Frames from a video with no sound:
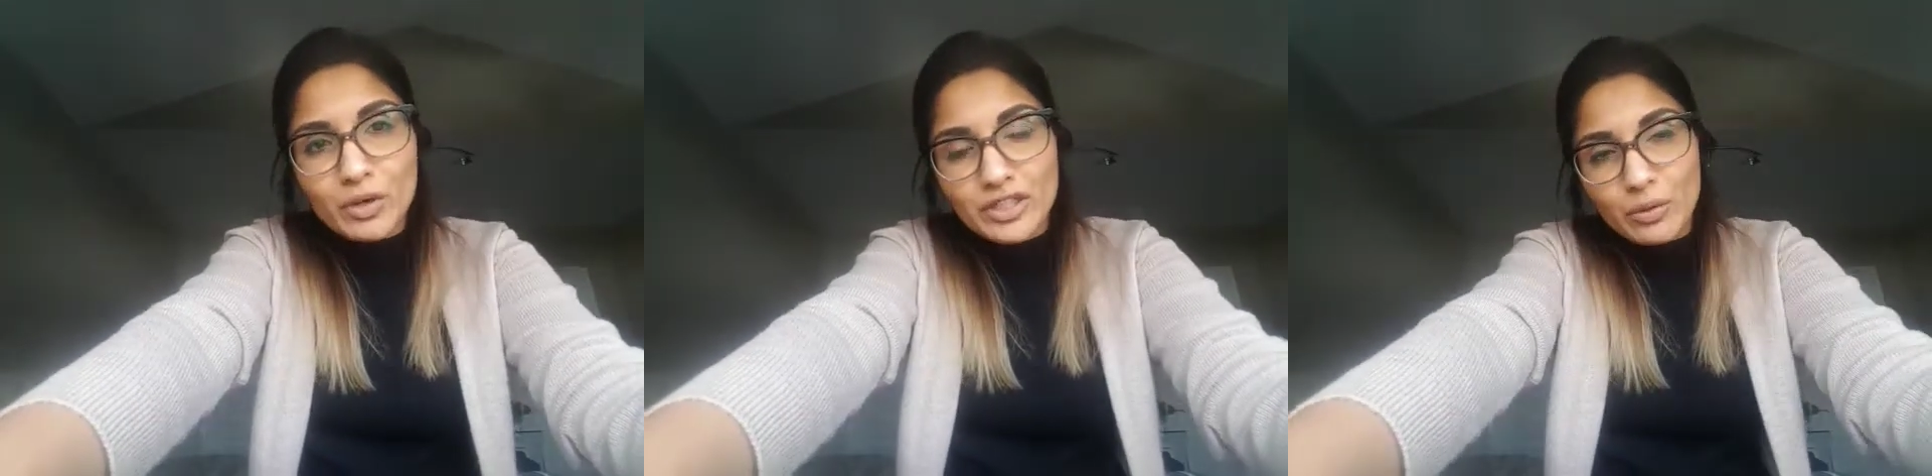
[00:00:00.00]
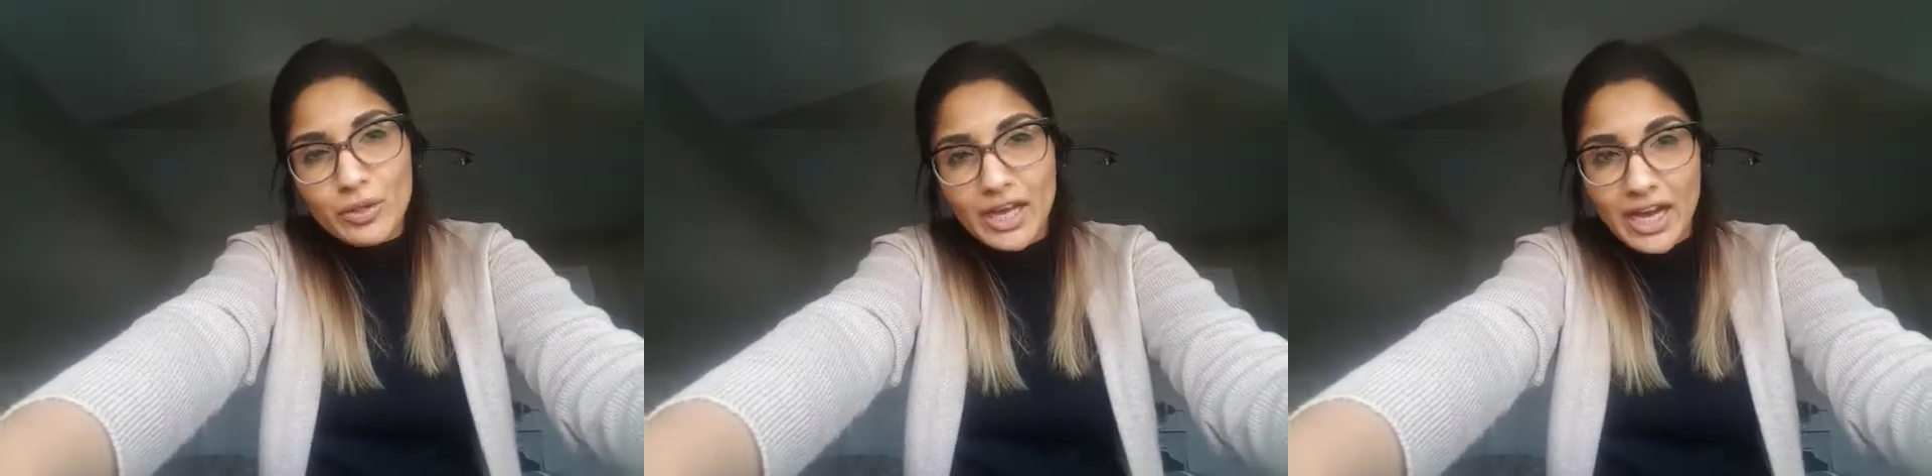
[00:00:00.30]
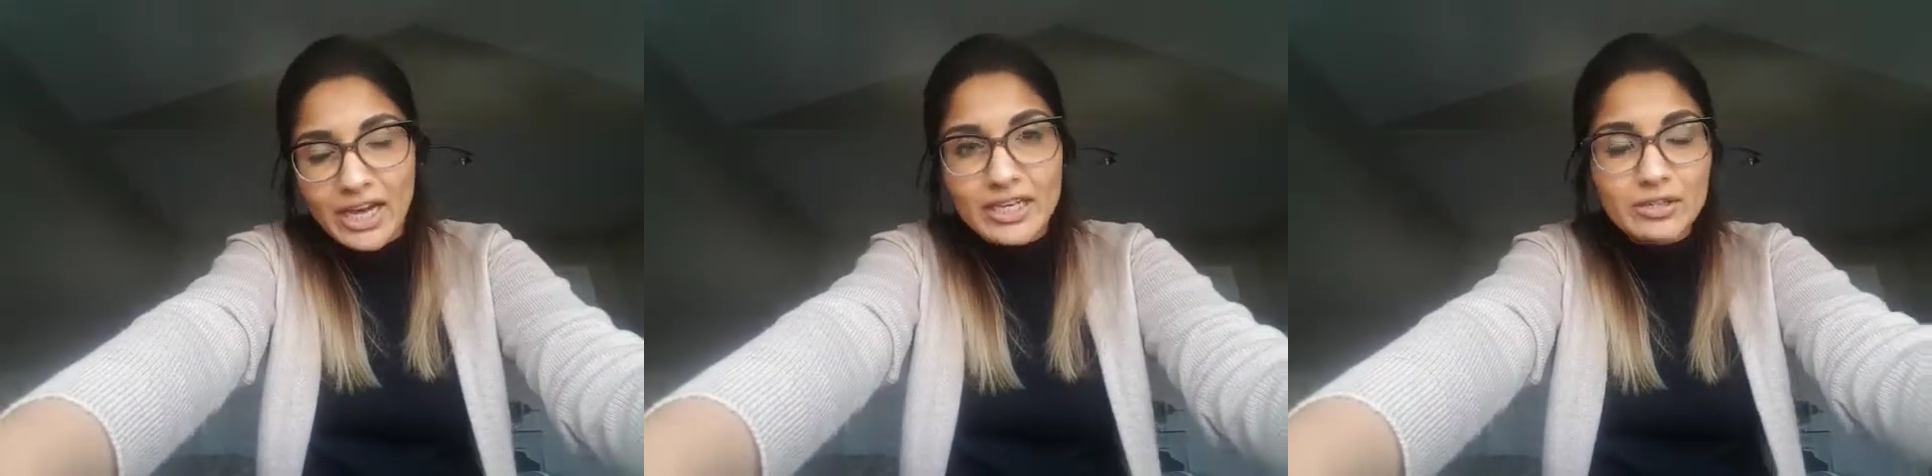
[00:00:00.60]
one that we
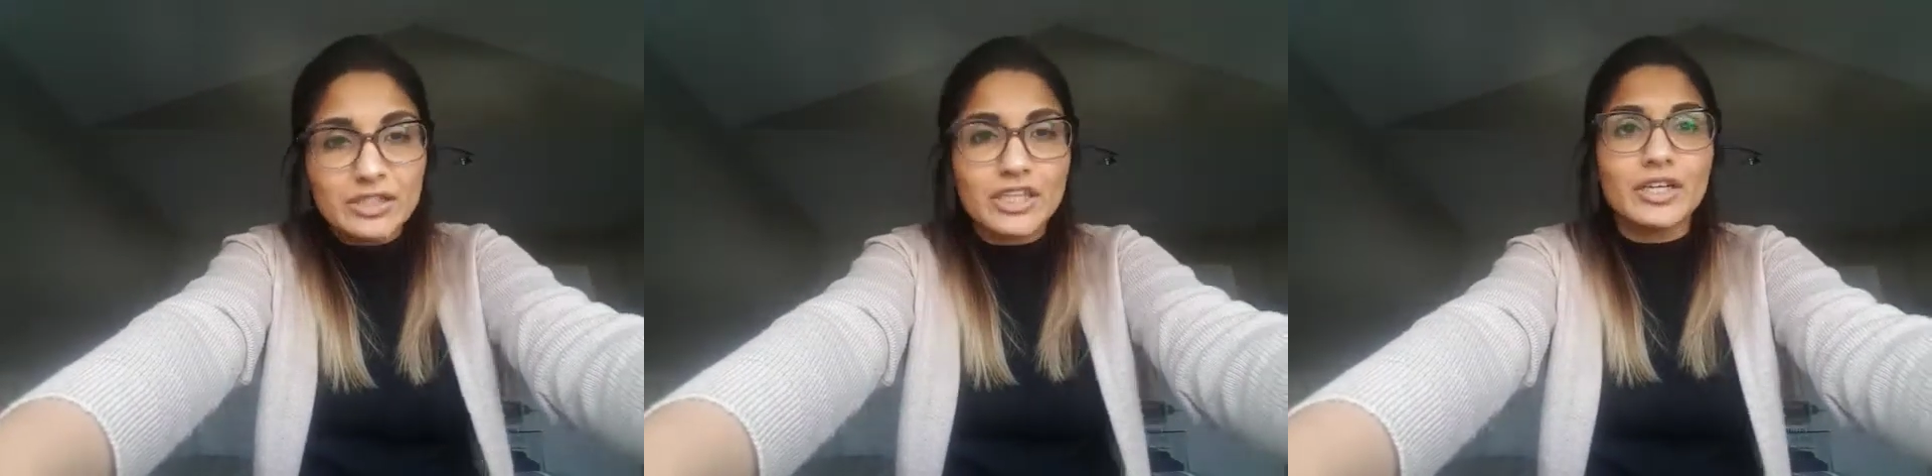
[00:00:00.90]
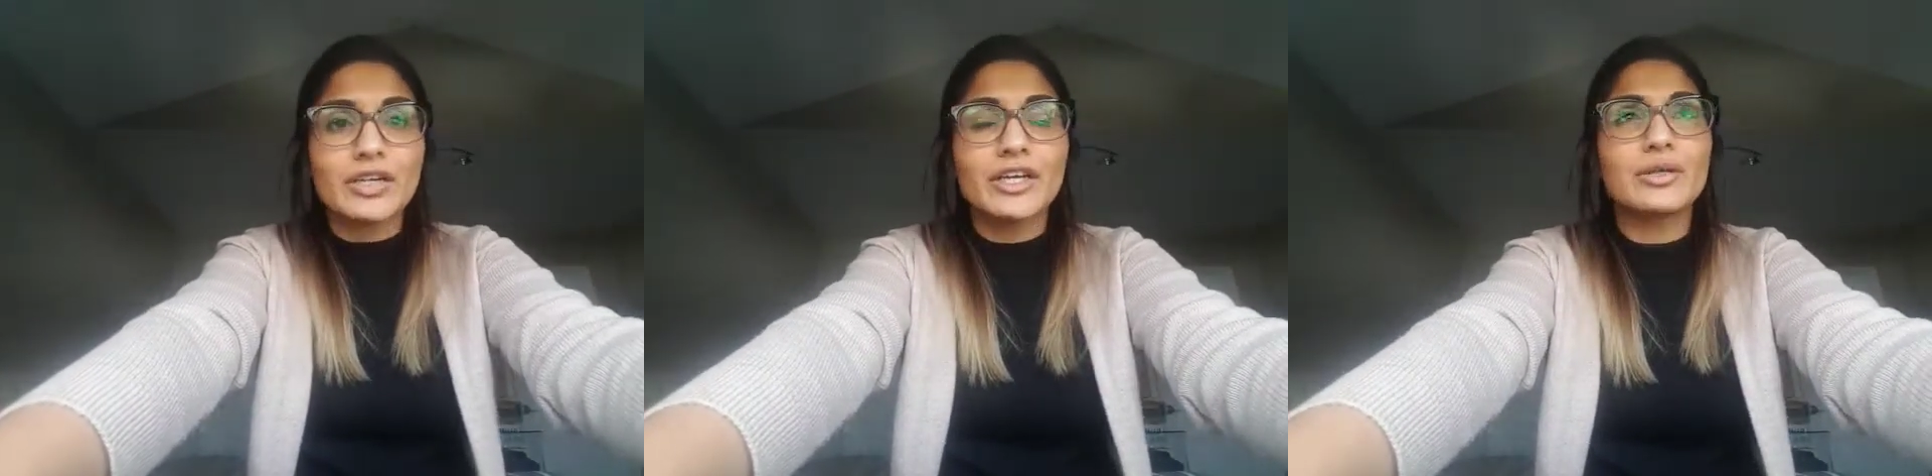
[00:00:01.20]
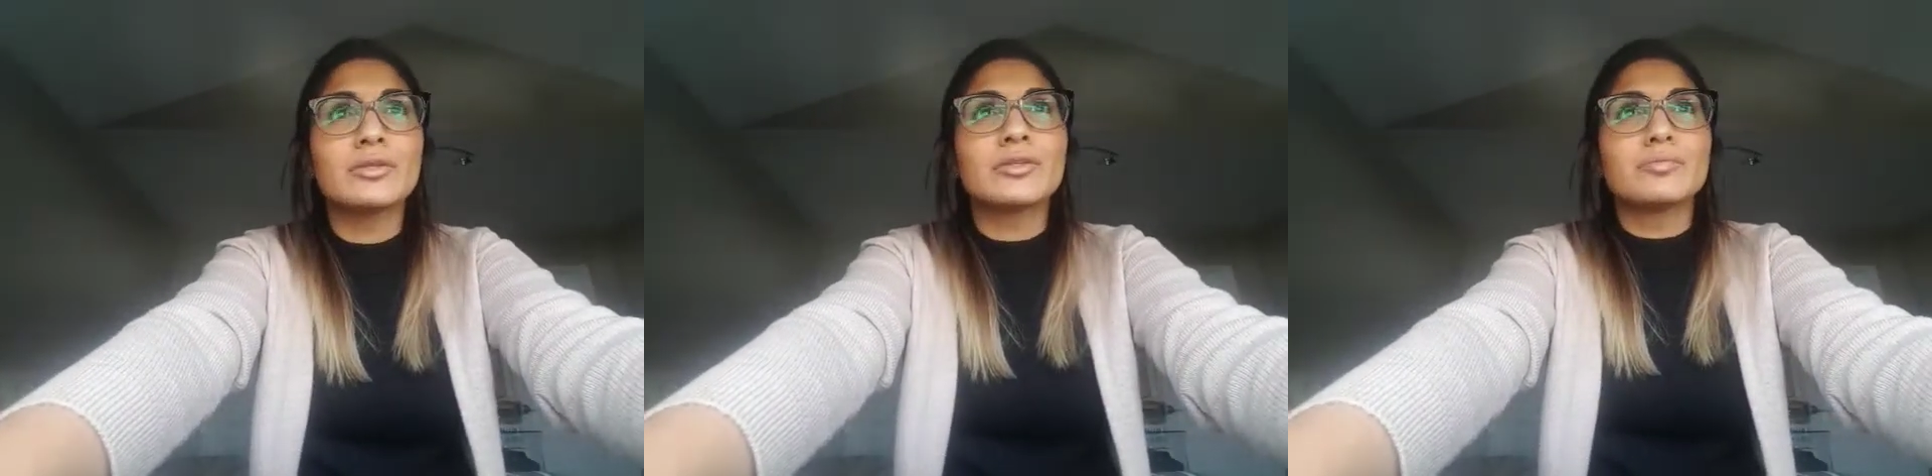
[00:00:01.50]
had in Ontario,